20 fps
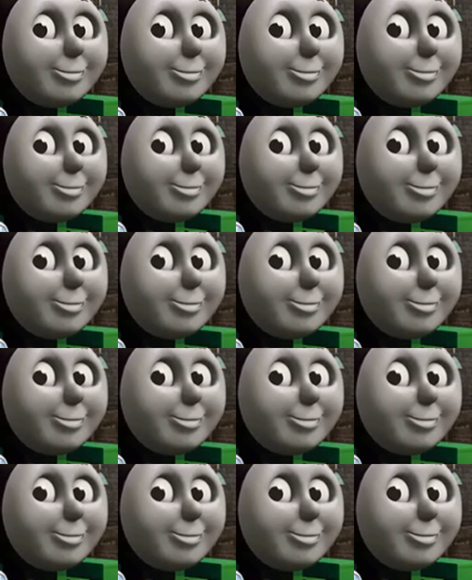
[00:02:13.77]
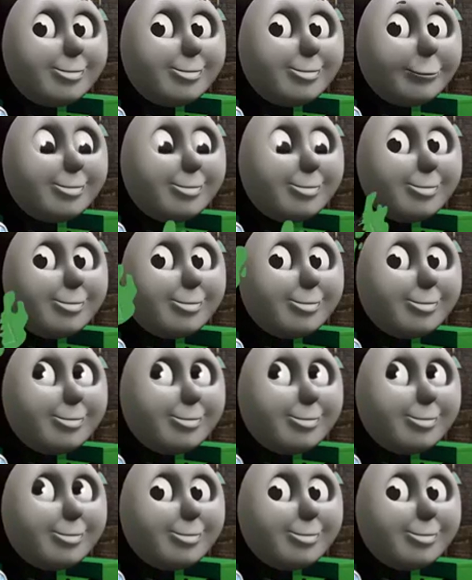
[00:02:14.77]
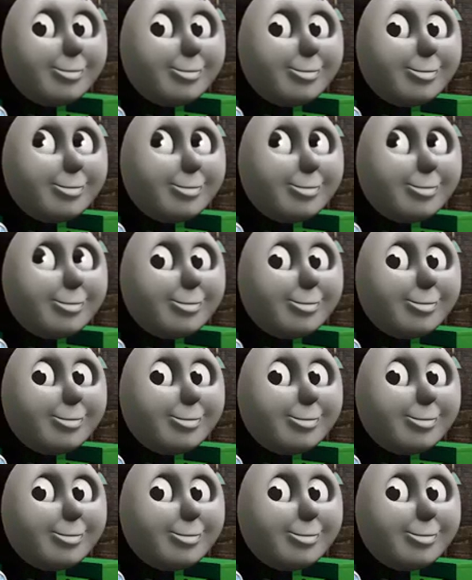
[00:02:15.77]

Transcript: Nobody speaks.